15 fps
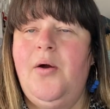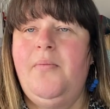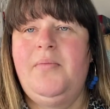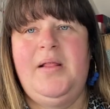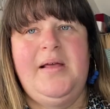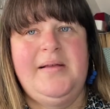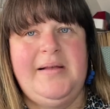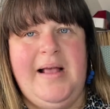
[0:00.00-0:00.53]

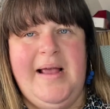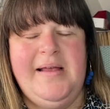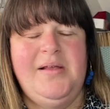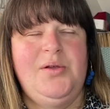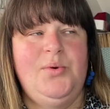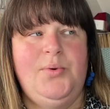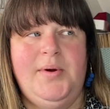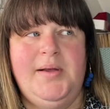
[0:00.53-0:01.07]
plus size
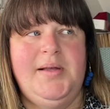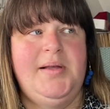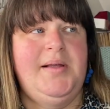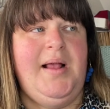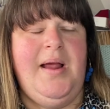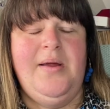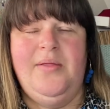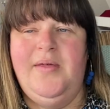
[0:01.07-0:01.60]
sewists
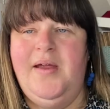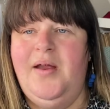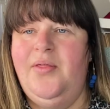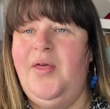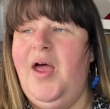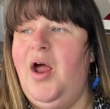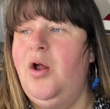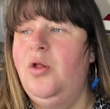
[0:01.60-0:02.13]
out there
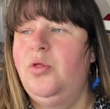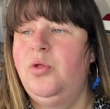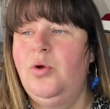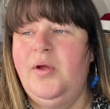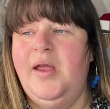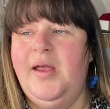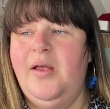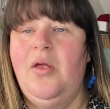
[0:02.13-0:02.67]
that are
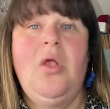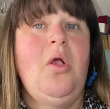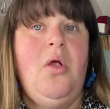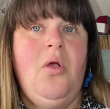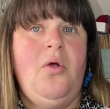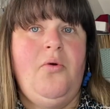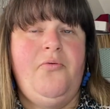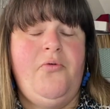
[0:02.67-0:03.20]
looking
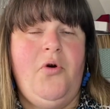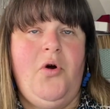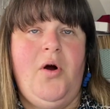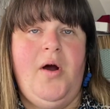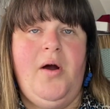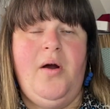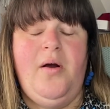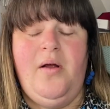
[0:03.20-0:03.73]

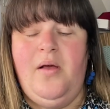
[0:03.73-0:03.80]
for